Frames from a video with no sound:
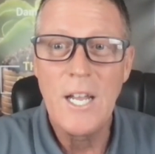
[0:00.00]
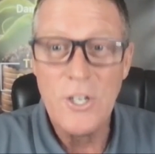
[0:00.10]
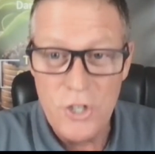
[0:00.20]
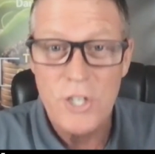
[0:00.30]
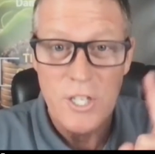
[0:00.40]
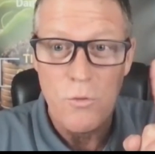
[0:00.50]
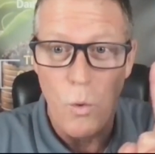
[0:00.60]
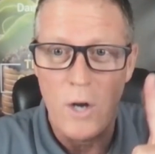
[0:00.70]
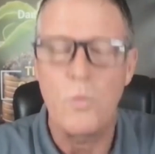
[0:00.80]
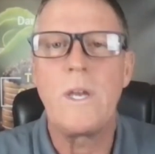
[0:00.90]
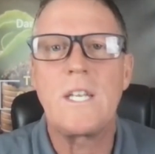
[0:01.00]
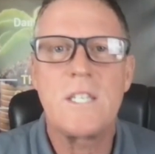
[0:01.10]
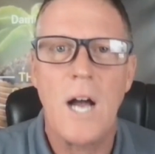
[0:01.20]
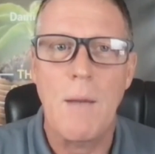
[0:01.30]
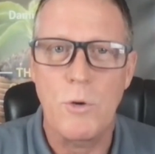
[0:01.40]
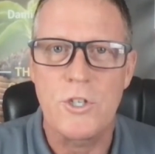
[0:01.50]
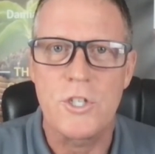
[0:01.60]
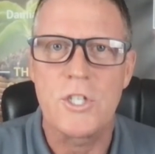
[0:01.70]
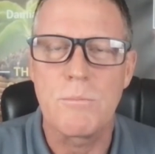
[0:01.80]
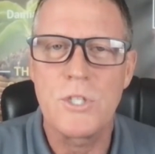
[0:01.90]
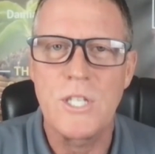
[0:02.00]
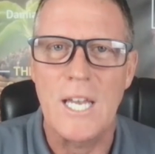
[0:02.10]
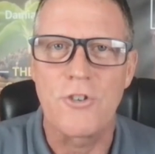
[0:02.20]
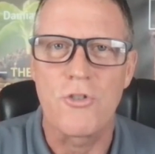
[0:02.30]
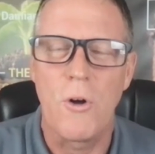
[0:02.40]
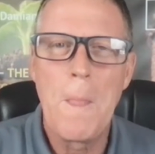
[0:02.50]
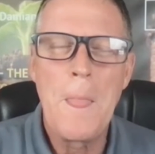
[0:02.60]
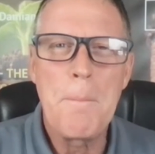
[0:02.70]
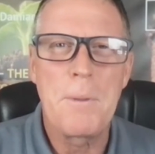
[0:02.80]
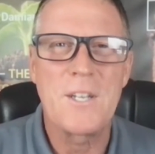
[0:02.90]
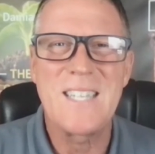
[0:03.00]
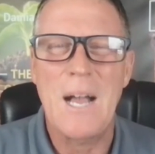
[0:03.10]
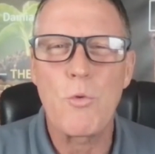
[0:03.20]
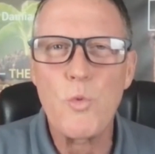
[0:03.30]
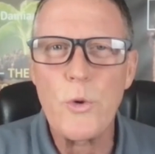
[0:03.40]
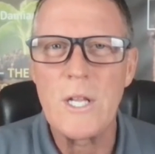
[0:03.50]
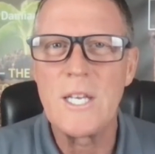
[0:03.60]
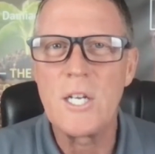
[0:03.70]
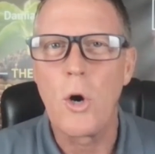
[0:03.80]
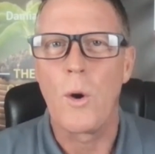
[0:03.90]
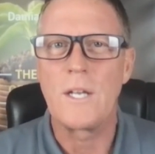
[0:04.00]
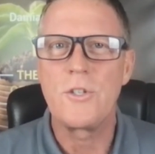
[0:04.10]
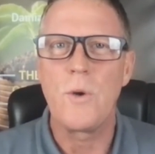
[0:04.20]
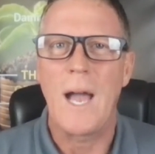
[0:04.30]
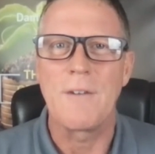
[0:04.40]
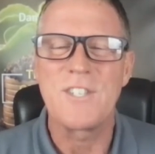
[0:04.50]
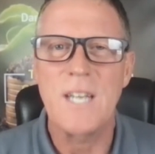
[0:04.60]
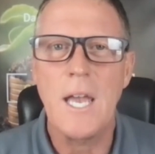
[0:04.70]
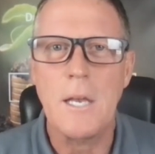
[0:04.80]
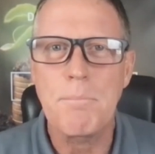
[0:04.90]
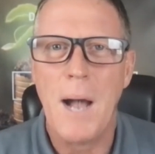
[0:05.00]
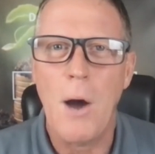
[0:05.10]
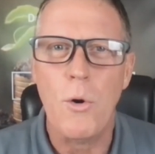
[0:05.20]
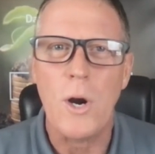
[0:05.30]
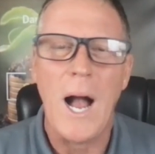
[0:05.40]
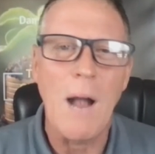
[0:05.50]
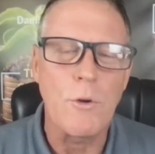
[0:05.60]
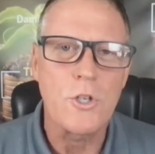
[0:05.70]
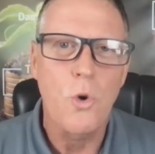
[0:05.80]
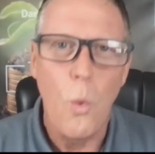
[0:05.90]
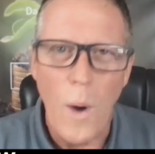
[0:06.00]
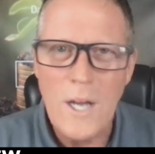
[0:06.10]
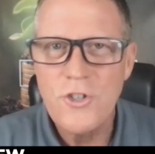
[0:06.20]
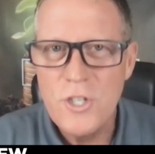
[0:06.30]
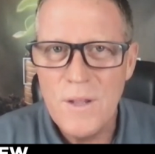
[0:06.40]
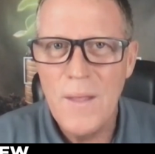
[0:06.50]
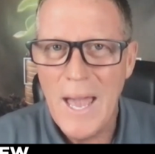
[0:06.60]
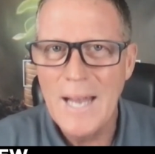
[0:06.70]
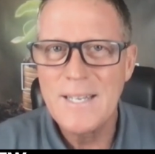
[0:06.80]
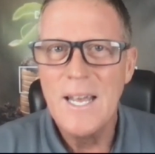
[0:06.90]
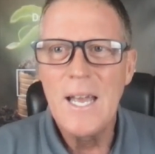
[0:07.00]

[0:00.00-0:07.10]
just in one week's time, which is substantial. But is that really going to have staying power? I would question that.